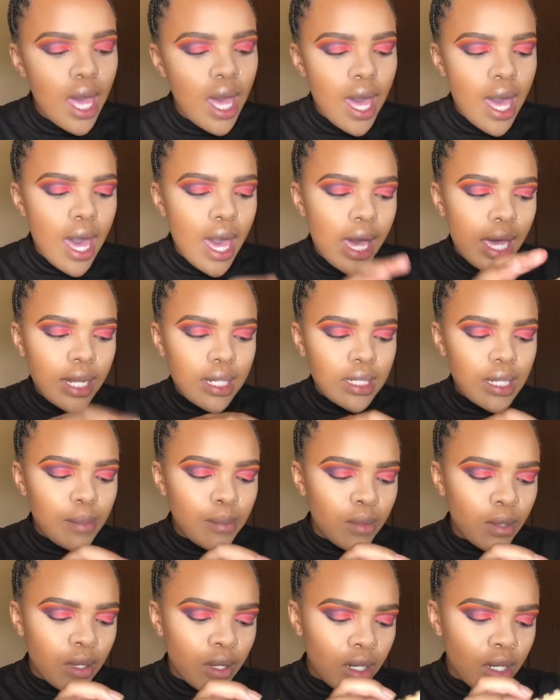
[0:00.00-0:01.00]
and I'm
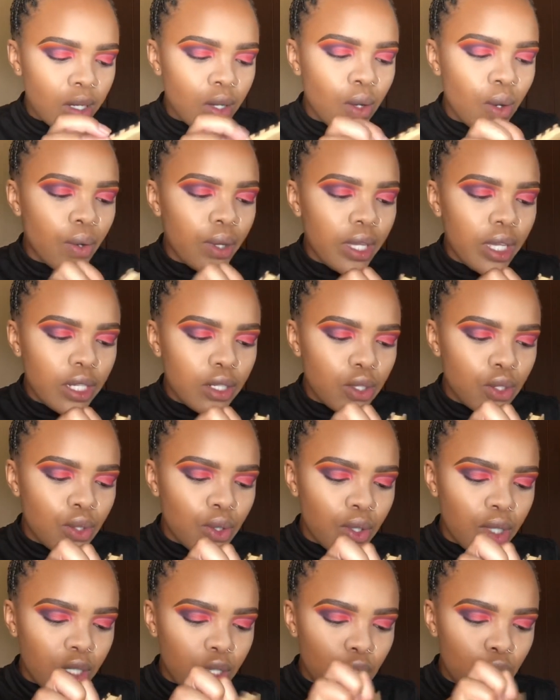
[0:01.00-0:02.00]
gonna go into
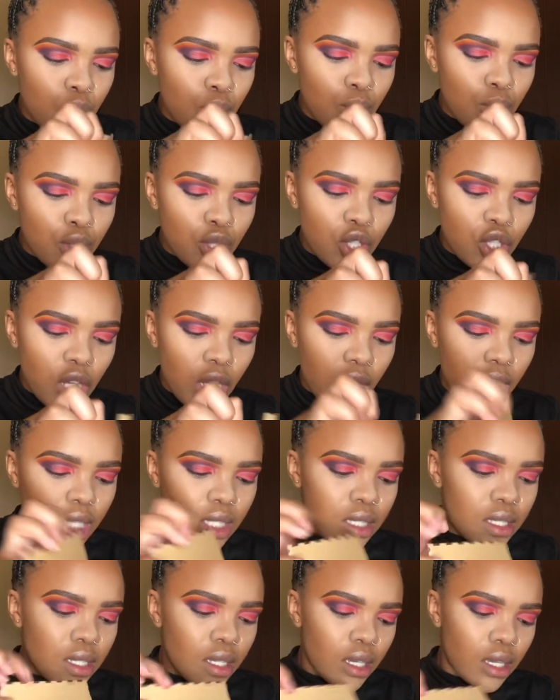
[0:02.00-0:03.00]
the two
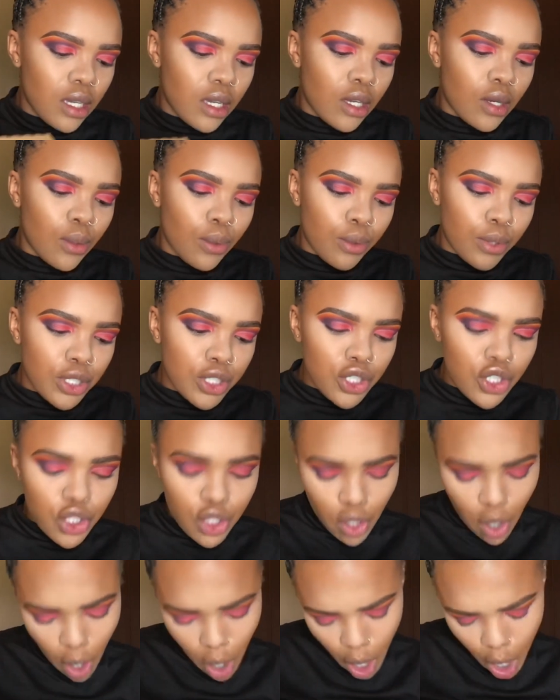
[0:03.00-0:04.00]
shades, which
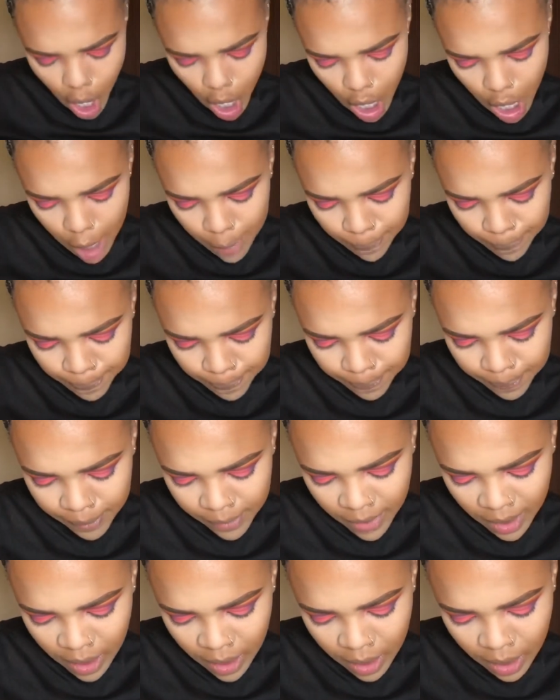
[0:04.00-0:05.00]
are
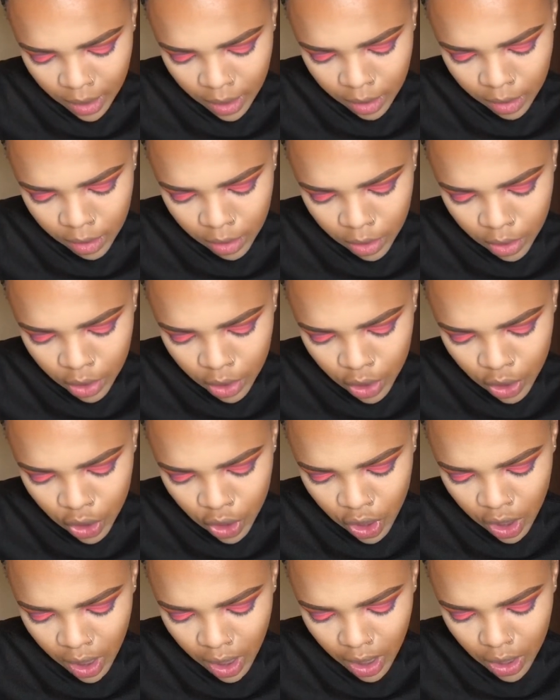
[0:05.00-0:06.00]

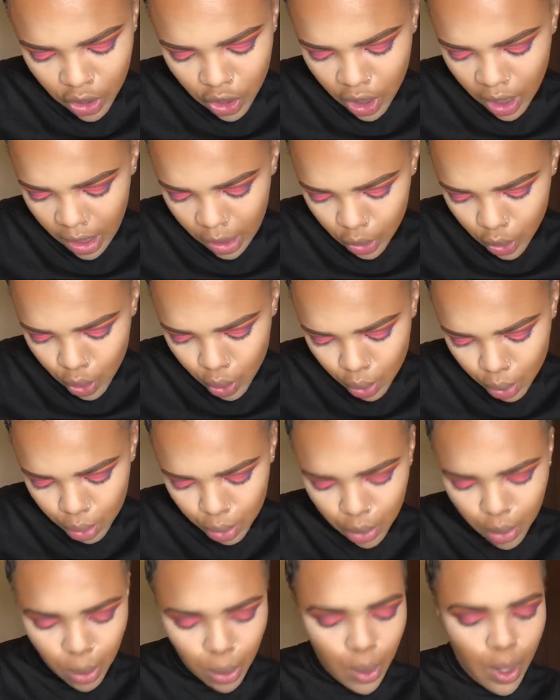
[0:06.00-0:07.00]
Chiche
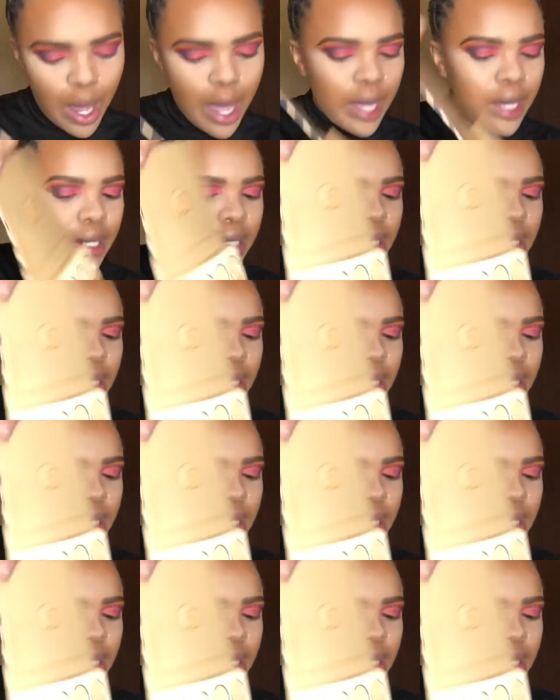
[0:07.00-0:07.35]
Churro and